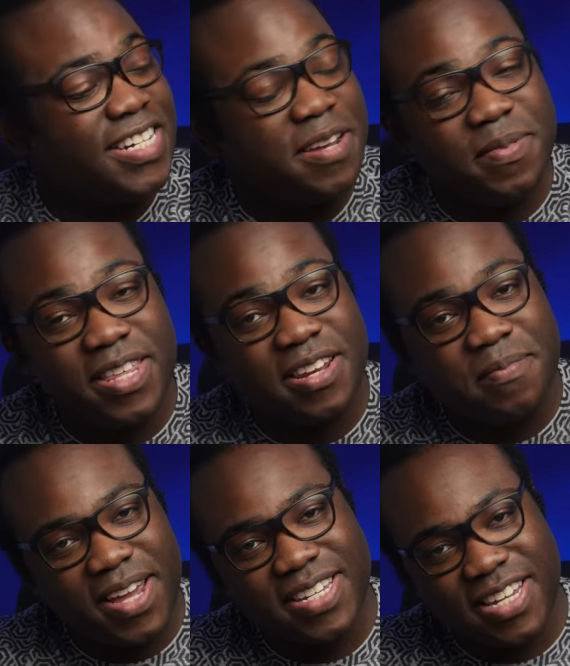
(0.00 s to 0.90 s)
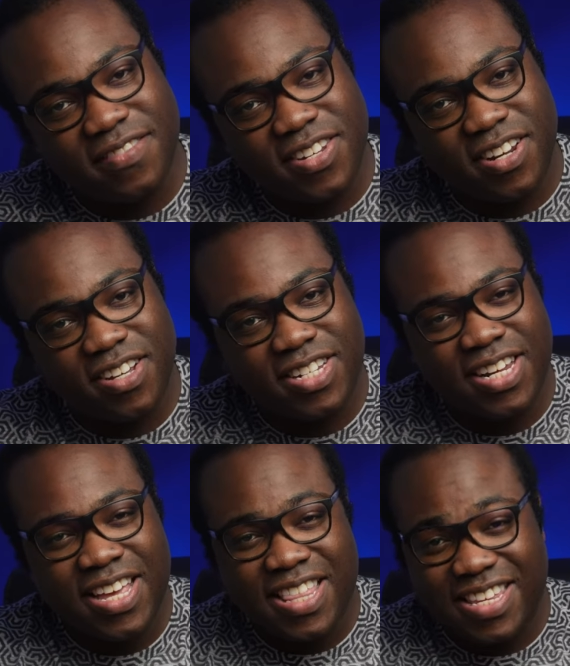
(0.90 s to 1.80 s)
cheaper than the MagSafe
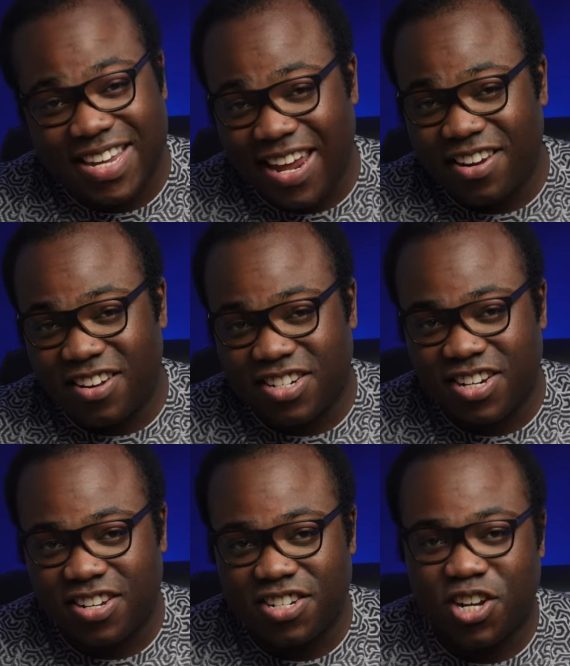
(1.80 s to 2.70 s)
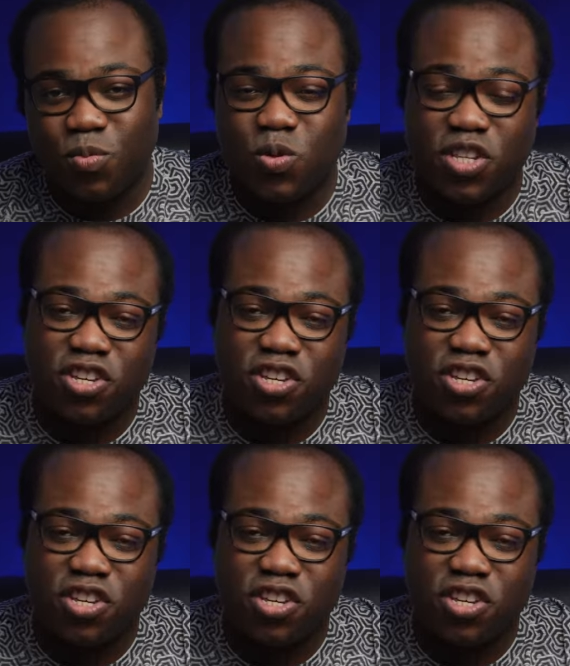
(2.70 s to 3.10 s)
charger, this HaloLock charger comes with a